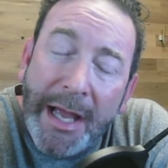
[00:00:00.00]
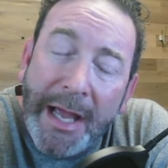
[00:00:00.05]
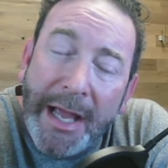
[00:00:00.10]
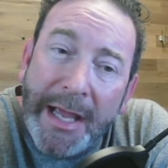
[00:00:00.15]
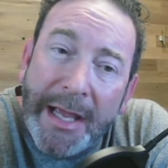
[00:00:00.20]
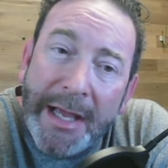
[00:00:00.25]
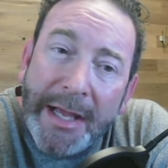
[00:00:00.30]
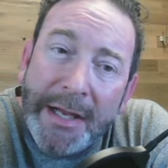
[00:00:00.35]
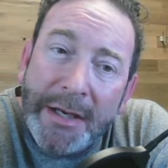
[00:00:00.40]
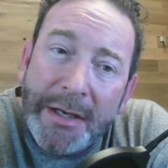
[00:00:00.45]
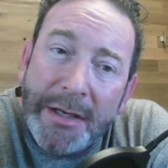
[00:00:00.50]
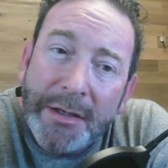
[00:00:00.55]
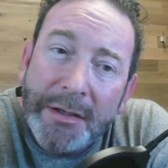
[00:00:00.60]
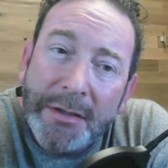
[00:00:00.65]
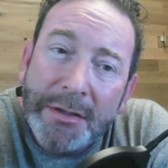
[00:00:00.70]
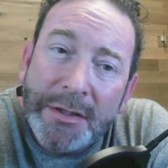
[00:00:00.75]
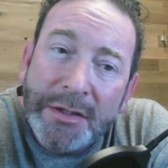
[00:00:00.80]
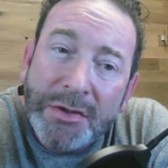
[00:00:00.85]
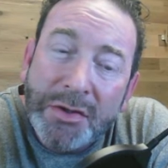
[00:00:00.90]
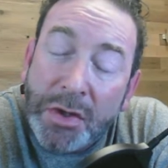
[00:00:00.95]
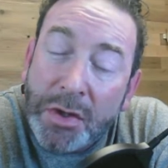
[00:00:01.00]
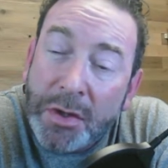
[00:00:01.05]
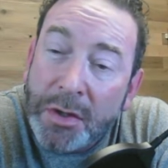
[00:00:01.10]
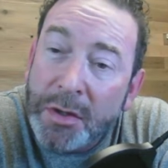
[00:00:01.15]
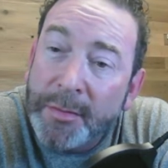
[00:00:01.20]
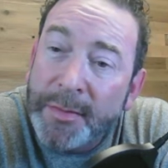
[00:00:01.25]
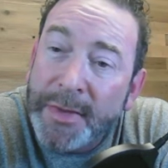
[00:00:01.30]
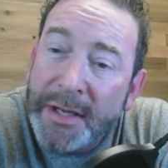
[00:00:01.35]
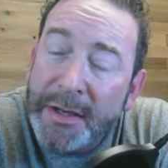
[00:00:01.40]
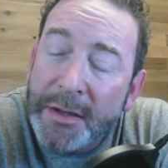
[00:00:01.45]
and
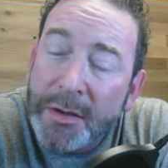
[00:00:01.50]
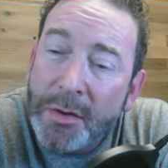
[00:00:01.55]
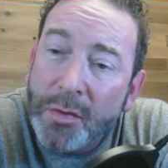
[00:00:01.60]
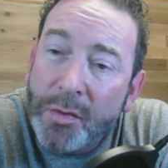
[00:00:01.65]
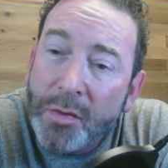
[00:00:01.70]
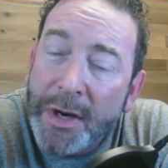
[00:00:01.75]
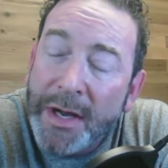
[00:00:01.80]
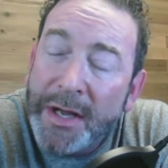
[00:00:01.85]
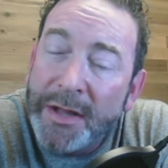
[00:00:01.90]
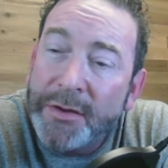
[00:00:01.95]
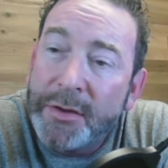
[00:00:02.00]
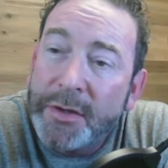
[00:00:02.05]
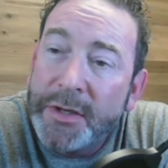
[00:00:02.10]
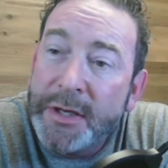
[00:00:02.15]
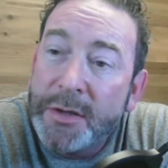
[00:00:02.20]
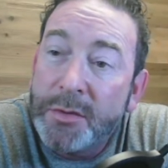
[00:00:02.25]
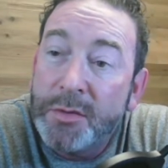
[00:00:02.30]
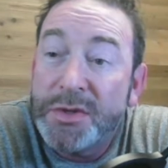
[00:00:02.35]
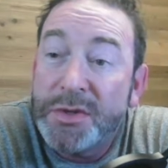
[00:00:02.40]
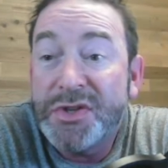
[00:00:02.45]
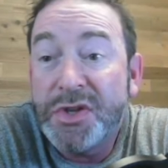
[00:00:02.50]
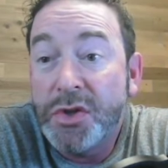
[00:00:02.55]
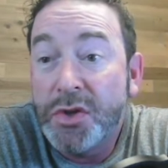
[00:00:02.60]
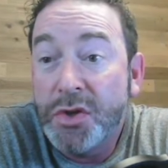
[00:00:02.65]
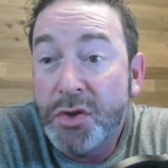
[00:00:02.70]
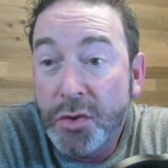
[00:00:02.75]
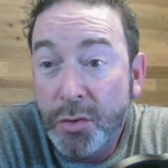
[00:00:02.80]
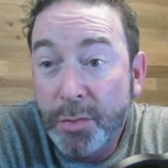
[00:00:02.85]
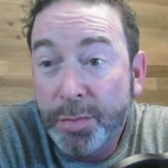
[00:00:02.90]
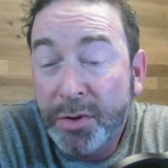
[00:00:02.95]
determine whether it was
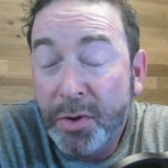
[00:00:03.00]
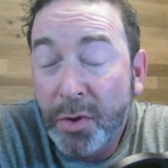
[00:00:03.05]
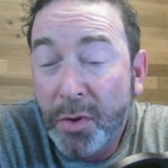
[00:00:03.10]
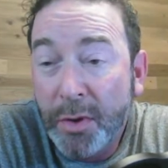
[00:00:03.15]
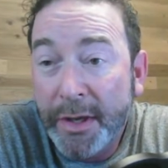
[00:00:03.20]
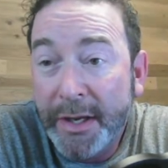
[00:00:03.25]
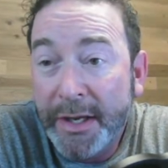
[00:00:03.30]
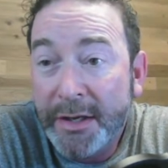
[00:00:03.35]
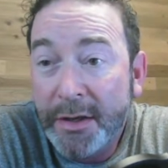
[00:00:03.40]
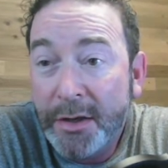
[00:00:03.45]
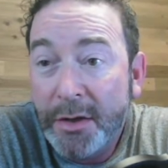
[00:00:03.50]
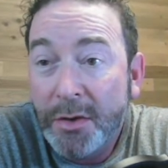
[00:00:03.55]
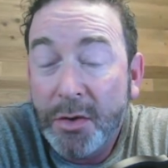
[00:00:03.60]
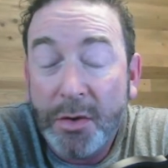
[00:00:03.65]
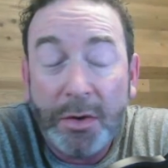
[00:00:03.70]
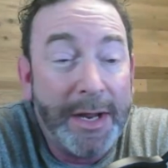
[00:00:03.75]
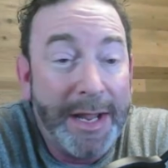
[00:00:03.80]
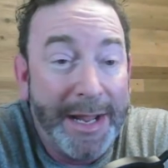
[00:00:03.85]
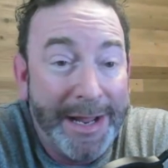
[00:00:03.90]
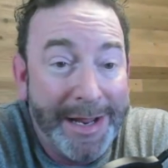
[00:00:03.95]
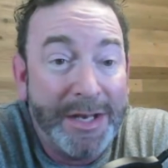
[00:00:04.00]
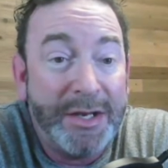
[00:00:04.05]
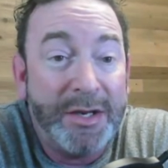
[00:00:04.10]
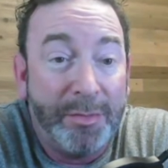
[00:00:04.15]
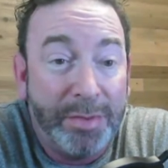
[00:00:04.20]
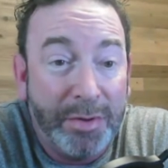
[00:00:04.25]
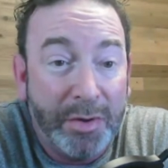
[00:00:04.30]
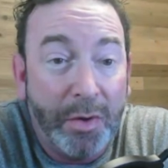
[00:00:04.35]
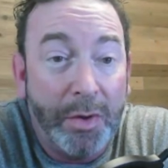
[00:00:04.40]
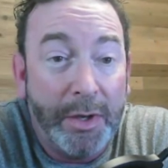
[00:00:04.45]
euploid or
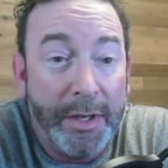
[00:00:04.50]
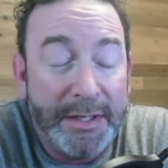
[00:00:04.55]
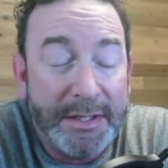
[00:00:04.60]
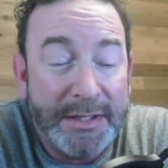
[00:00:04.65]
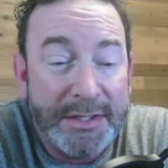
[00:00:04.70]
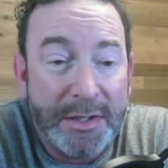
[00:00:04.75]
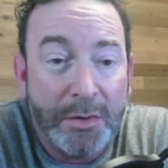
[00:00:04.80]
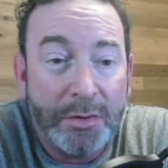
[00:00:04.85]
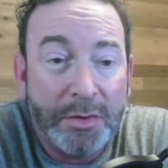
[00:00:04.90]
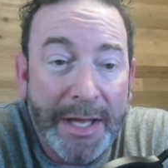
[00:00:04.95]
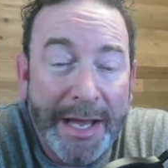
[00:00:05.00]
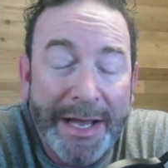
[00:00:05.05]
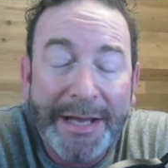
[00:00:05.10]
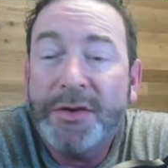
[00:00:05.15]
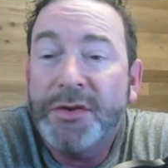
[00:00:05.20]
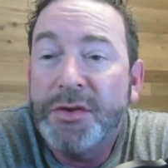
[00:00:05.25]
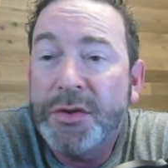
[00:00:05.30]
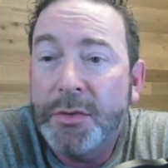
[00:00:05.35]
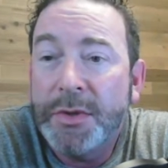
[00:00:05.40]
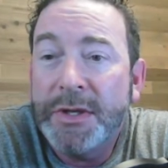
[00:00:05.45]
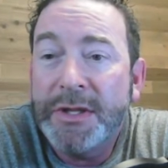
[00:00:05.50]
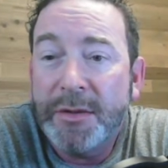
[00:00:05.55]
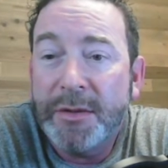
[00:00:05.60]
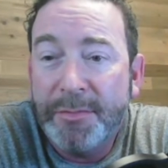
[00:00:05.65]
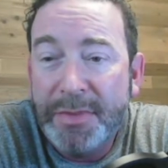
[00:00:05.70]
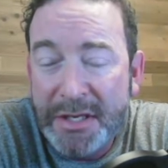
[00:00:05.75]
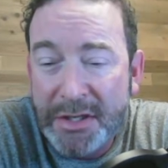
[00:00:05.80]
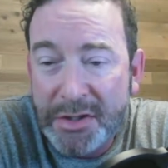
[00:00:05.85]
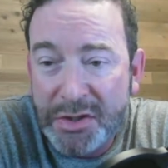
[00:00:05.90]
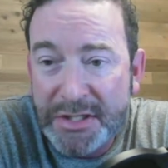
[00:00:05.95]
aneuploid? So like doing the
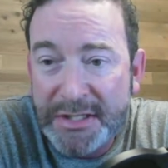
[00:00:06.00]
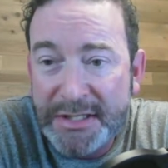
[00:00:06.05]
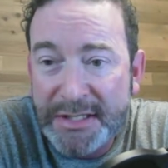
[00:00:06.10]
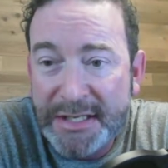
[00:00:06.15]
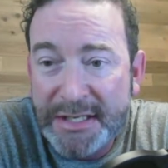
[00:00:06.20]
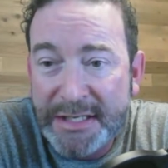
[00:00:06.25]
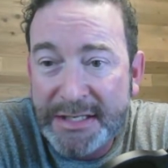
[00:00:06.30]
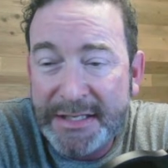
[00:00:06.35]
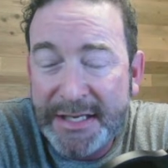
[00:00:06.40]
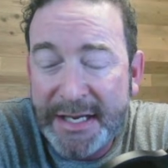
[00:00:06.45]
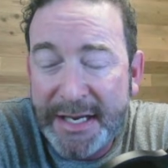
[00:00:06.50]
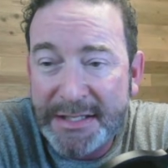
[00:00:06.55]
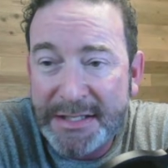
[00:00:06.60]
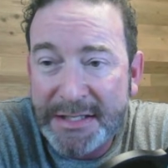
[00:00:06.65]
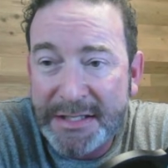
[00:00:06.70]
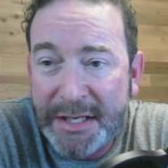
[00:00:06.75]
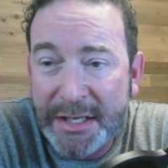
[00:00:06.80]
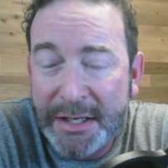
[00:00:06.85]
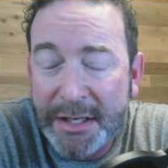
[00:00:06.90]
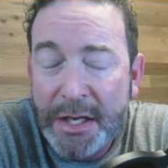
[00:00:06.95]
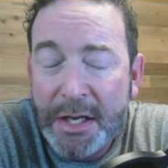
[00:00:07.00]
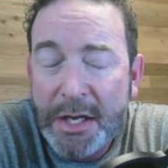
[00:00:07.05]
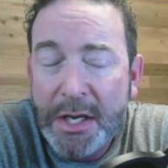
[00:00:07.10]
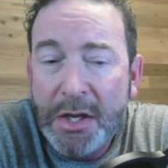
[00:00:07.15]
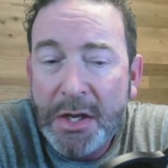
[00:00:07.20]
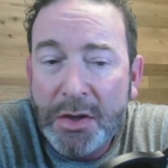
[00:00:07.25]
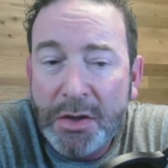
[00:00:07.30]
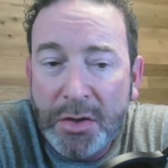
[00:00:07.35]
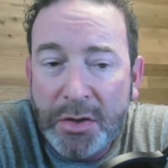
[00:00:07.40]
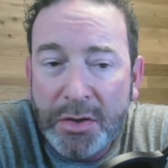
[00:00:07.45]
PGT testing,
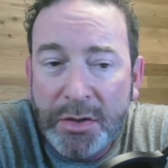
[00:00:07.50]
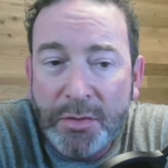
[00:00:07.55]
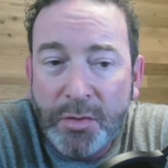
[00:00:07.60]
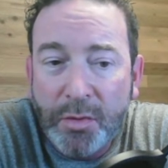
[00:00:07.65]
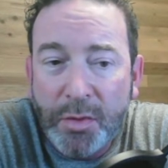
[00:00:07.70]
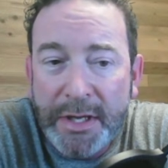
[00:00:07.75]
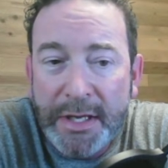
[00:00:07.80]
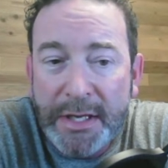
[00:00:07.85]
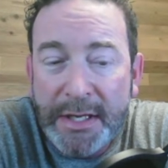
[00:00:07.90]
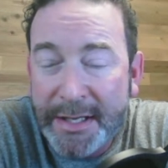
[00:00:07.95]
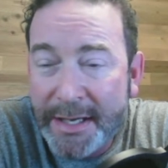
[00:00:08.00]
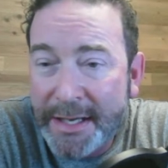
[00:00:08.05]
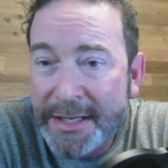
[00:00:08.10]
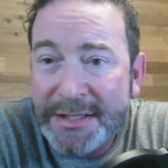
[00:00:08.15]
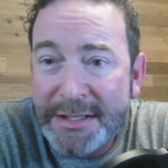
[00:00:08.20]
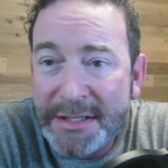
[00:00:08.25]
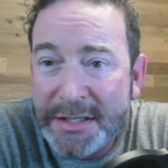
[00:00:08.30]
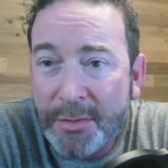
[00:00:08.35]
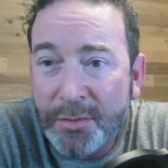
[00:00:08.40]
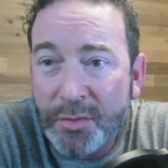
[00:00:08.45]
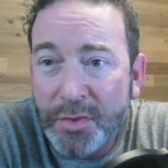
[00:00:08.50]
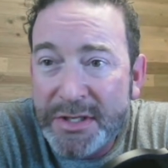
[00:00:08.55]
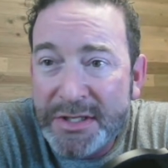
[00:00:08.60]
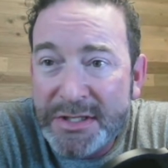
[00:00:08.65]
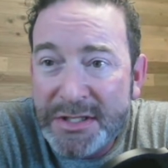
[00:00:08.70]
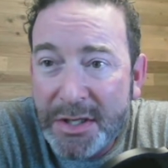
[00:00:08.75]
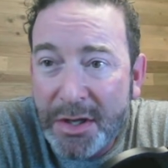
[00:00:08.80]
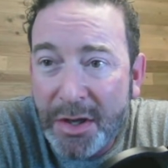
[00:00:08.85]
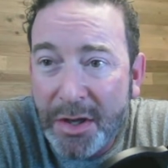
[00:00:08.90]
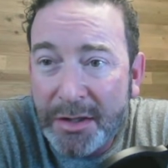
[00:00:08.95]
could we get some
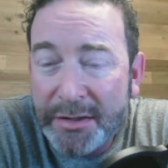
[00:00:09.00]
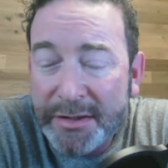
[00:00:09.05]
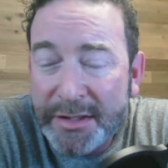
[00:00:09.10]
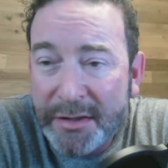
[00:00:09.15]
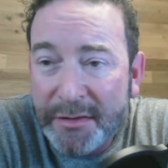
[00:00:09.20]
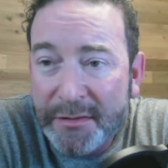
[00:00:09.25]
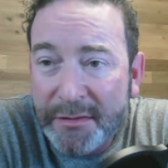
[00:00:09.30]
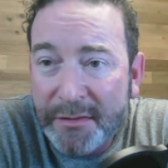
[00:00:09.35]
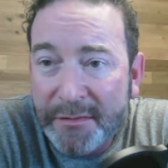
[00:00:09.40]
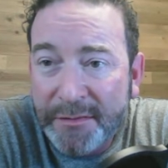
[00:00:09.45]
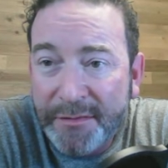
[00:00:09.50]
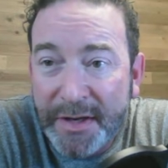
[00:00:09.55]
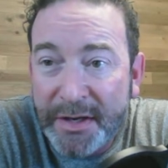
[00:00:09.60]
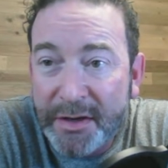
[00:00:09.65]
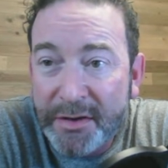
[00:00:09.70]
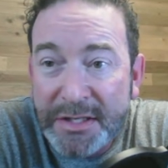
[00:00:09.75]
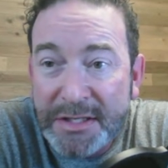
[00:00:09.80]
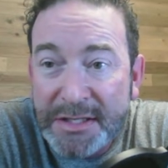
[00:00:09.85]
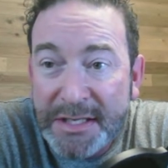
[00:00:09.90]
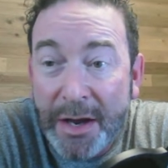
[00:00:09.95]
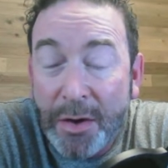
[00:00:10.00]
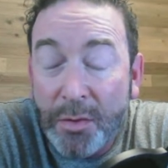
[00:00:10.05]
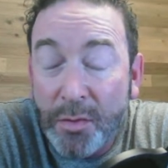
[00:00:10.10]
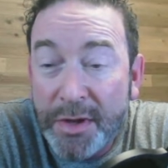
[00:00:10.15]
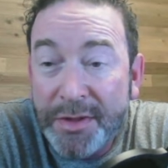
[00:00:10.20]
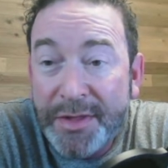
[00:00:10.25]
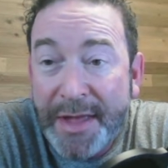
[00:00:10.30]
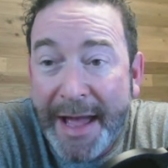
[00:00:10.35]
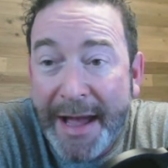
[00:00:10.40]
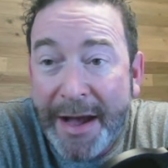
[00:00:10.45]
result and figure this out
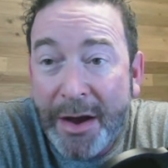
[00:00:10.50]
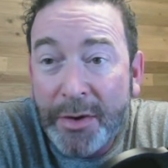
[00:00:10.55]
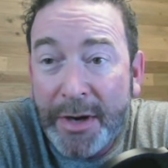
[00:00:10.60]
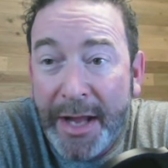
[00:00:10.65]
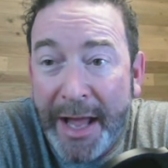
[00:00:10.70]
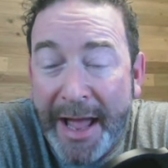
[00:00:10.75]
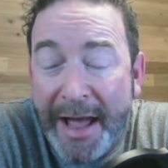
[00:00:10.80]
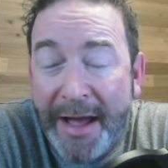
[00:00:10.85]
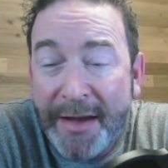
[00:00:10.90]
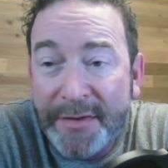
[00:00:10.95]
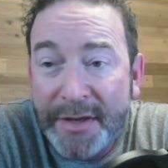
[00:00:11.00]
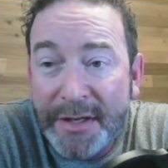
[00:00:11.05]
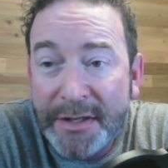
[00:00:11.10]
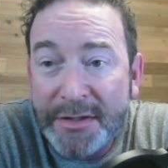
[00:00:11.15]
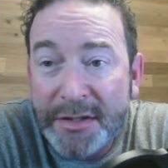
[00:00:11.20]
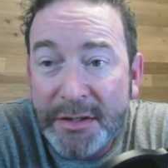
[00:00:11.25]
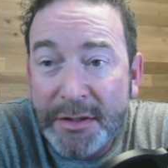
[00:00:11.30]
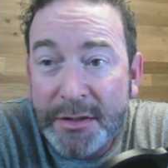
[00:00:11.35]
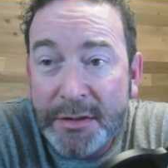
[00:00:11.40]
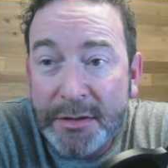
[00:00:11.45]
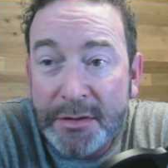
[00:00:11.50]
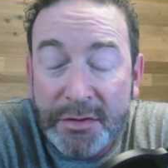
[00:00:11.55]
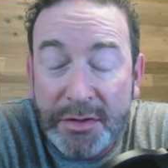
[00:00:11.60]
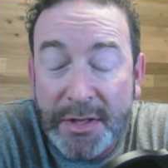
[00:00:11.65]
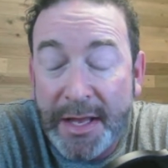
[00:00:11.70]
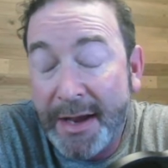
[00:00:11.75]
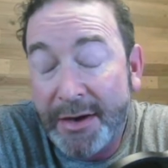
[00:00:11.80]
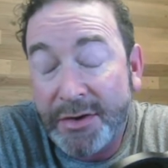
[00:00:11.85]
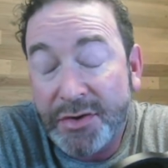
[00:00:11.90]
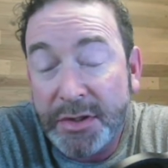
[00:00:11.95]
without having to
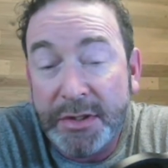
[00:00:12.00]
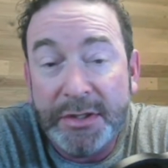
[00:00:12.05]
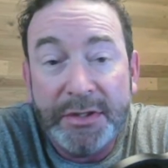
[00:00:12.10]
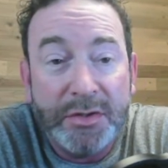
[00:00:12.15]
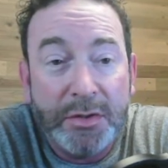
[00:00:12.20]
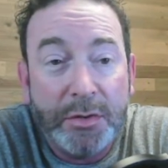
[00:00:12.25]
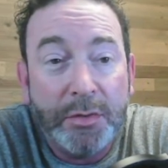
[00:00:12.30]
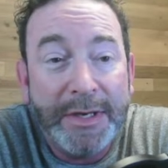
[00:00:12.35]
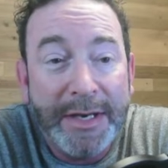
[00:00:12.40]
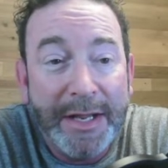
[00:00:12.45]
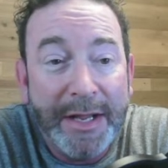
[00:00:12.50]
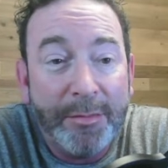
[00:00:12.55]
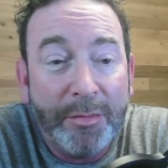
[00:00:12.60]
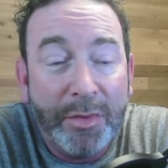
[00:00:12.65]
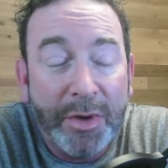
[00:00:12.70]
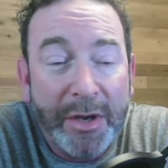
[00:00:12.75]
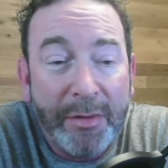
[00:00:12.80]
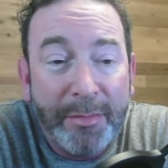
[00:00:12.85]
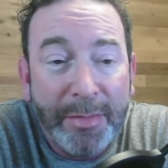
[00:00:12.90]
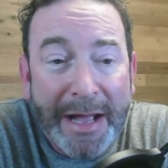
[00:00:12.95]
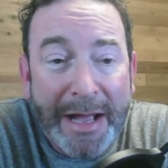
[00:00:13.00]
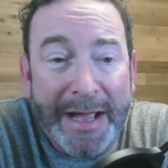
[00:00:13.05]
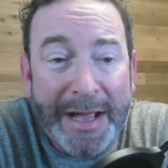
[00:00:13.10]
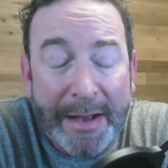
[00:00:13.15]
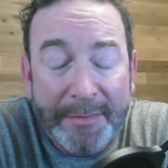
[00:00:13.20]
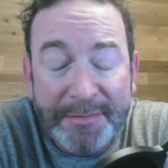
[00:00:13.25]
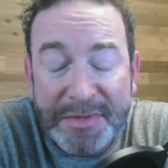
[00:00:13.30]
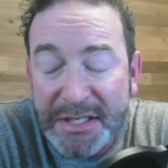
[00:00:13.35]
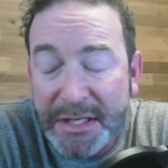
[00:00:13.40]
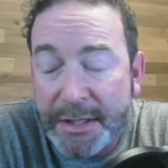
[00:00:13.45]
actually do an embryo
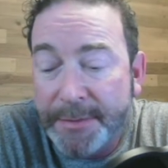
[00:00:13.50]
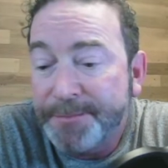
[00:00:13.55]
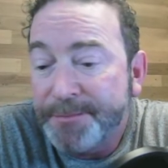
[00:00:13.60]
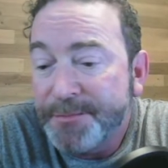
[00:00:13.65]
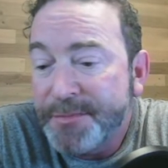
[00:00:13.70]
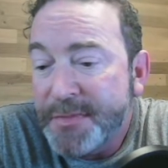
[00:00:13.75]
biopsy?